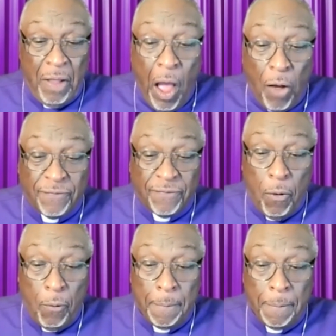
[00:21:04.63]

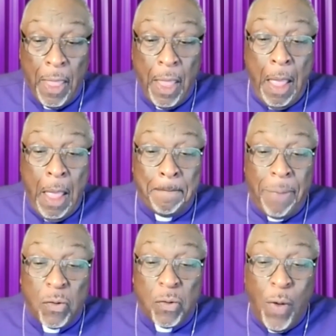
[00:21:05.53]
also.
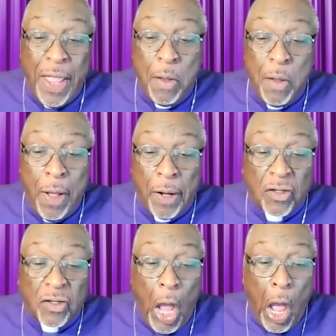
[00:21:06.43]
But we
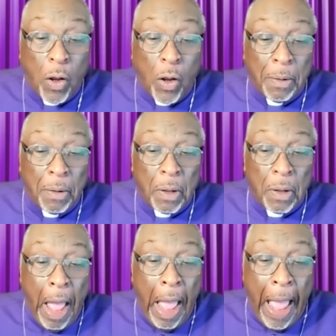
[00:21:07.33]
will talk
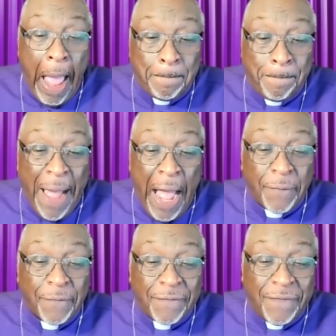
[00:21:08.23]

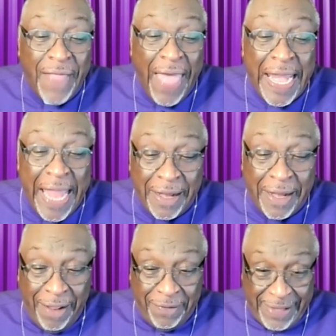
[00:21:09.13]
about that at
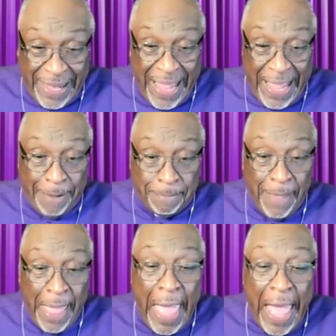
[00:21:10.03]
another time.
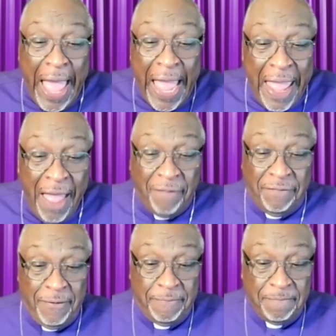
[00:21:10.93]

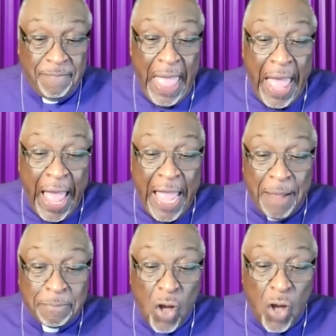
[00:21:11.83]
However, I
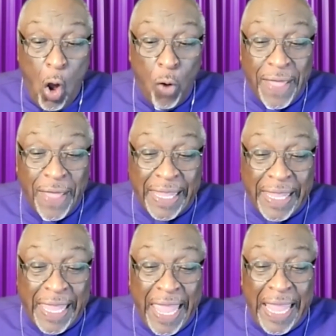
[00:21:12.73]
am told that
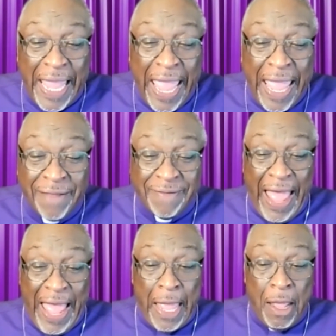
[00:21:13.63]
King
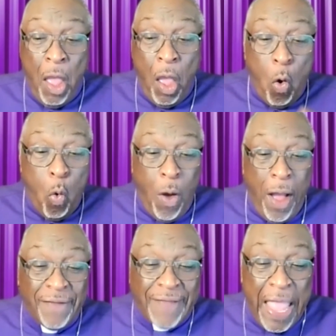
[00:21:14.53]
Ahaziah
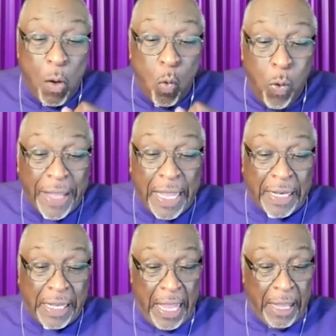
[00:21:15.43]
was a
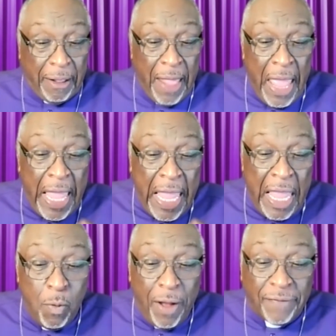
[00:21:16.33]
wicked king.
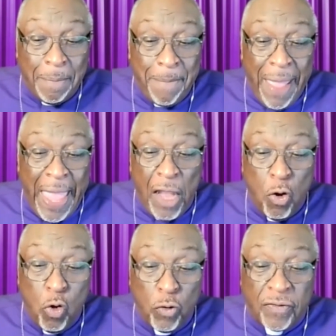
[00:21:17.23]
He was a man
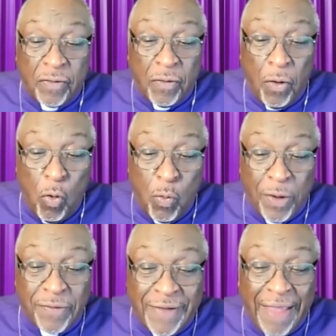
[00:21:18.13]
who, who
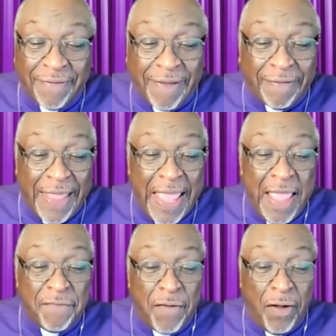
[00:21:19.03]
was just as
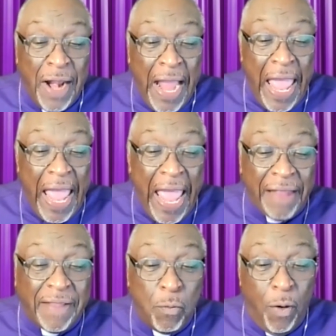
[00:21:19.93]
evil
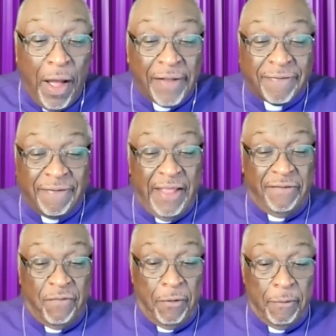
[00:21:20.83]
as he was
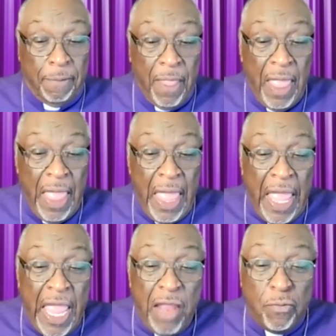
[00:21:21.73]
sinful.
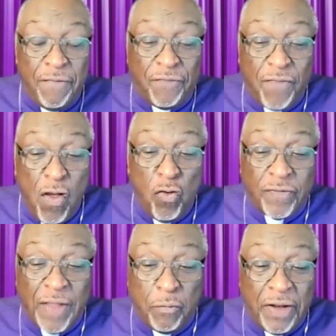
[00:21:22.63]
He
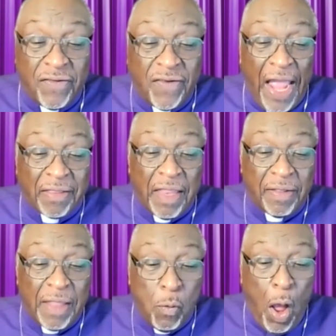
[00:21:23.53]
refused and
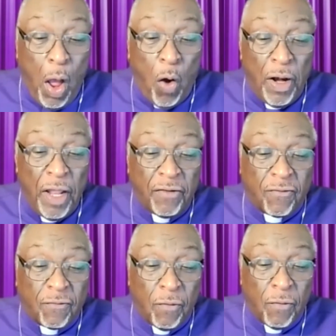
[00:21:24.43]
rejected the only
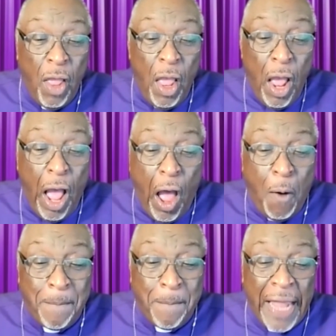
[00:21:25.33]
true,
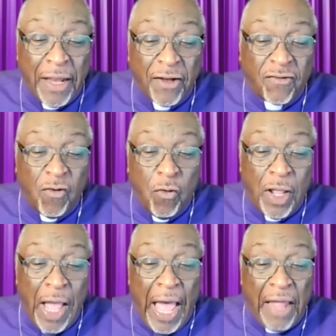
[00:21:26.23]
almighty
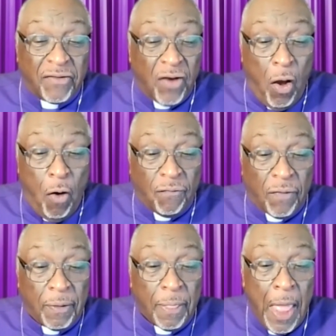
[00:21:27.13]
true God,
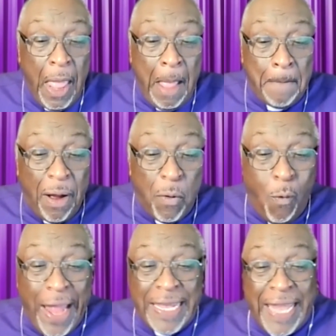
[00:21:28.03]
Jehovah. But
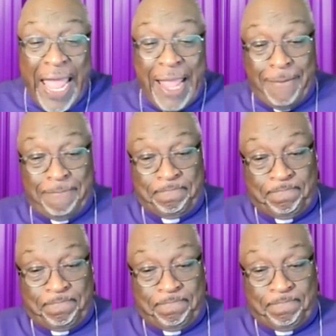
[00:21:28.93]
one day,